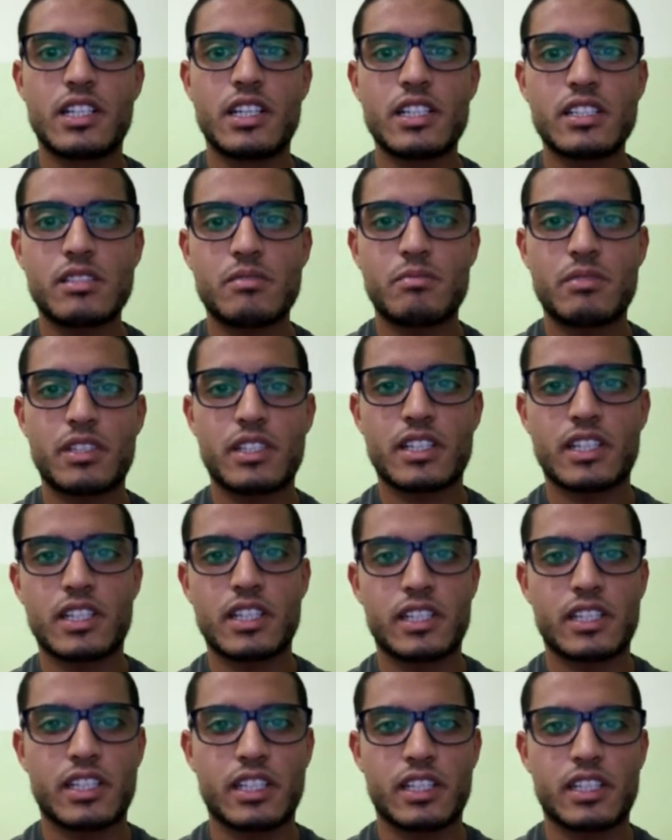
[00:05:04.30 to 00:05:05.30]
let's be
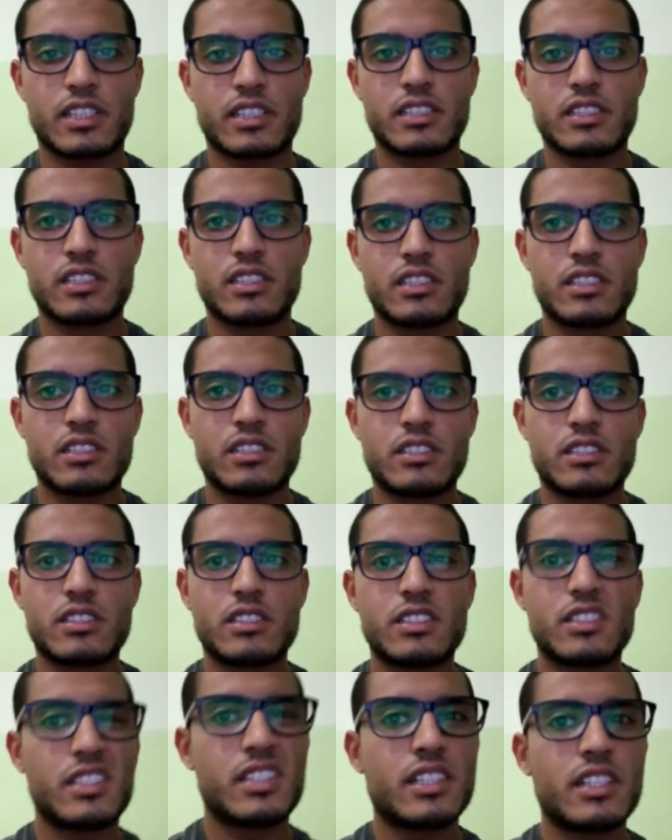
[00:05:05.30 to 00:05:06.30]
clear here,
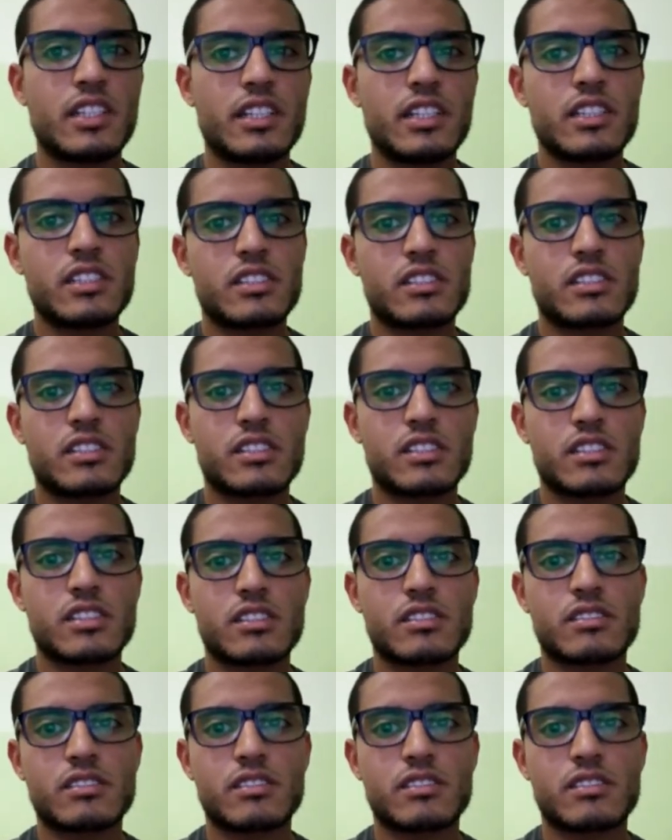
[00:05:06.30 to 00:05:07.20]
it's